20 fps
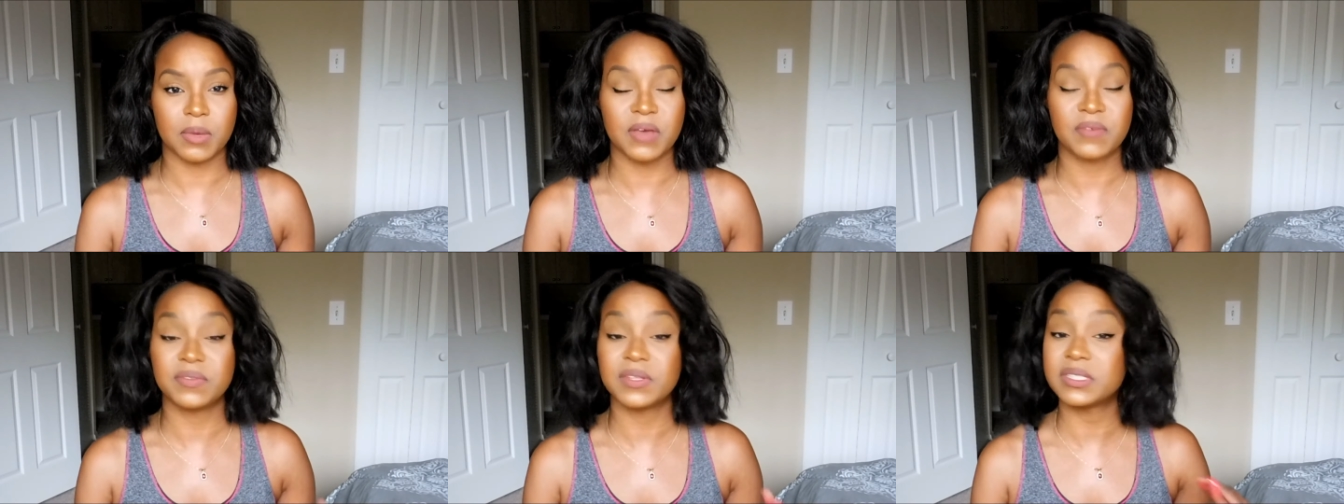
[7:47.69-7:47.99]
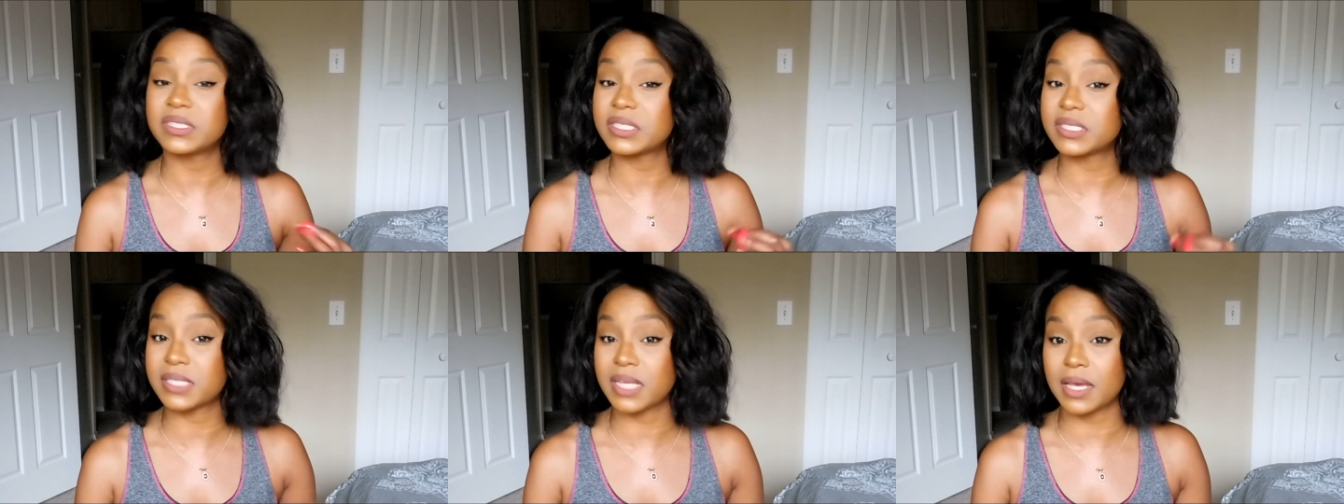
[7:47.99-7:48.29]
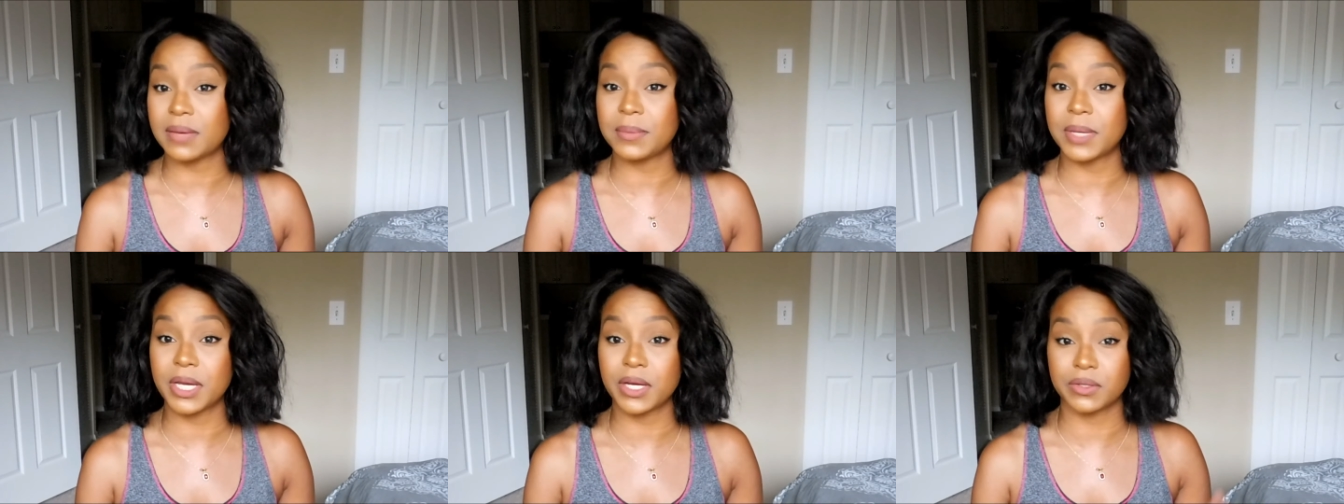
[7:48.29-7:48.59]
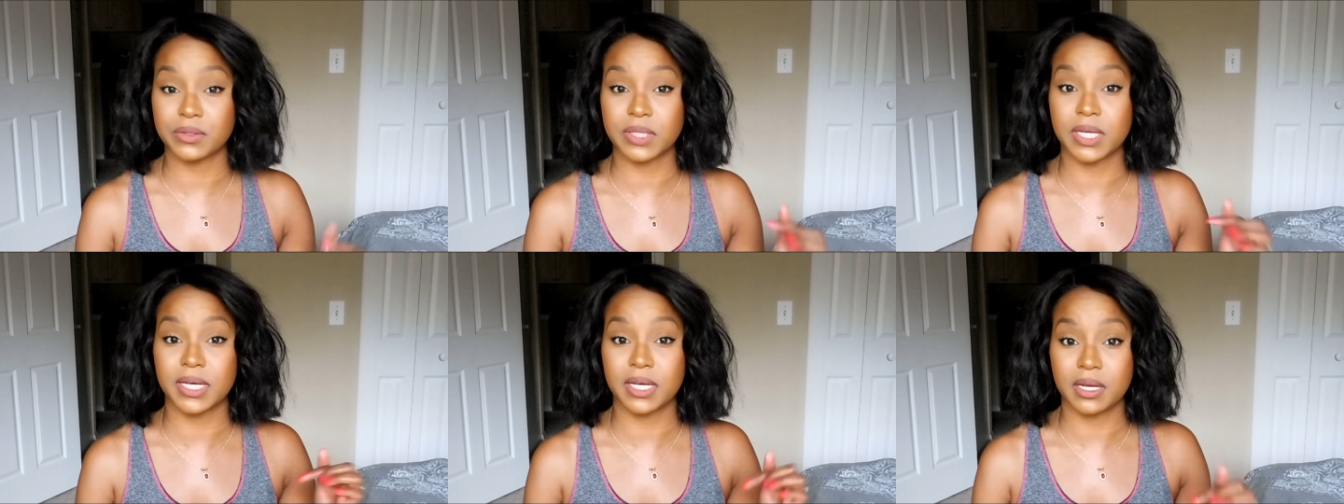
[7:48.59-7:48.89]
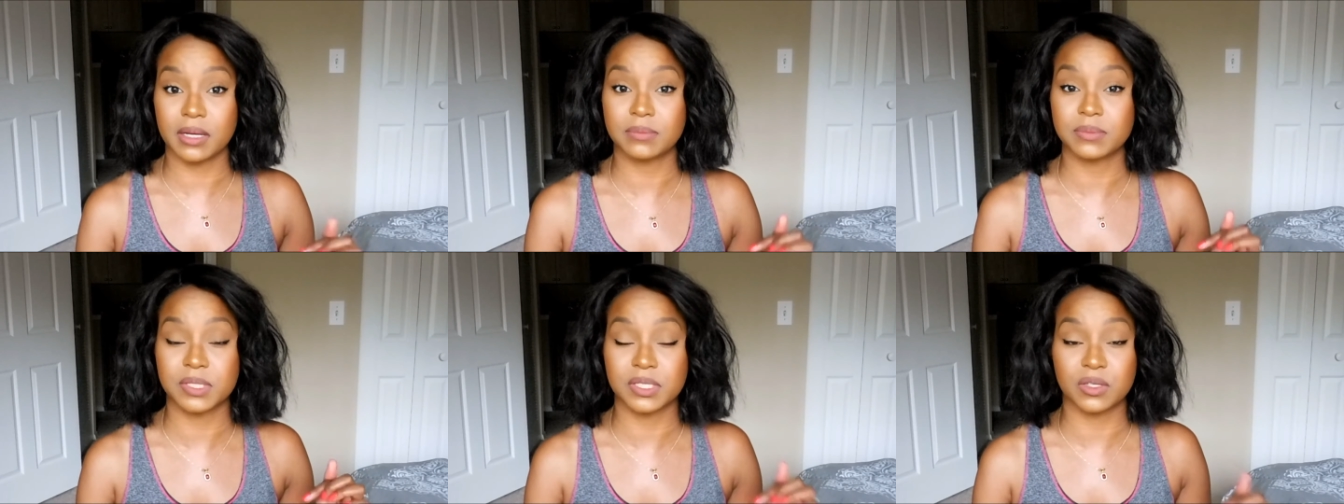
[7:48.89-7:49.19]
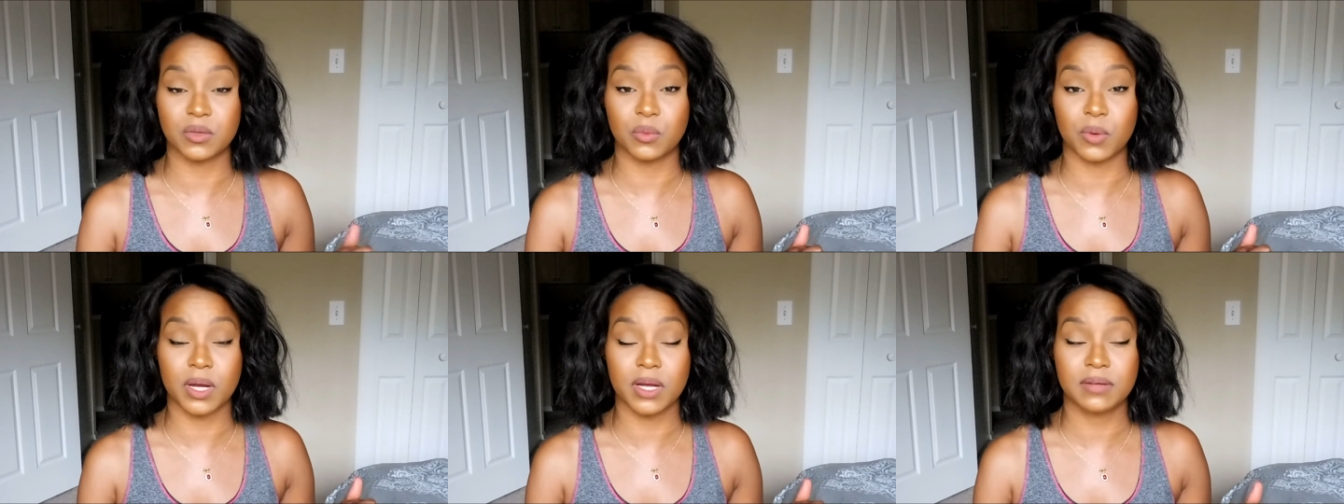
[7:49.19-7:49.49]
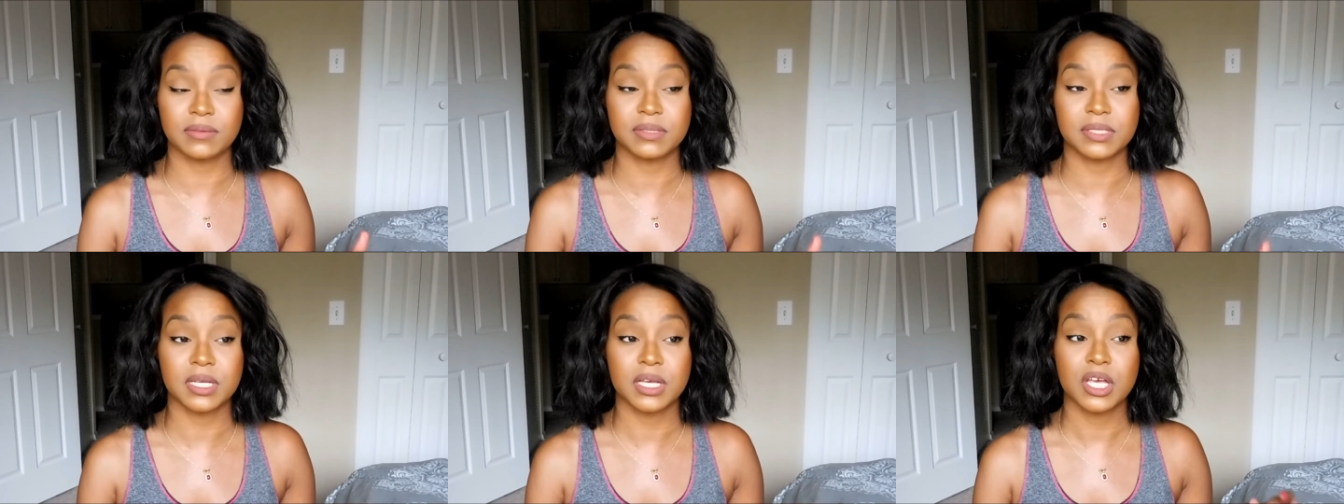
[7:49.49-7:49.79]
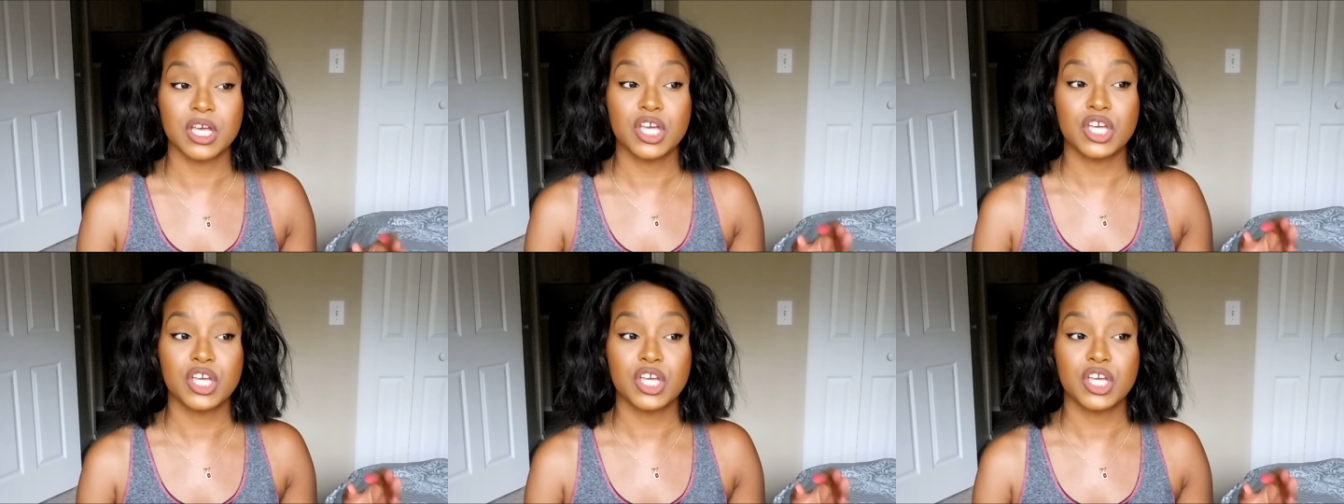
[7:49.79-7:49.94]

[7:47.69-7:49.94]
If this is the same hair that comes in the wefts,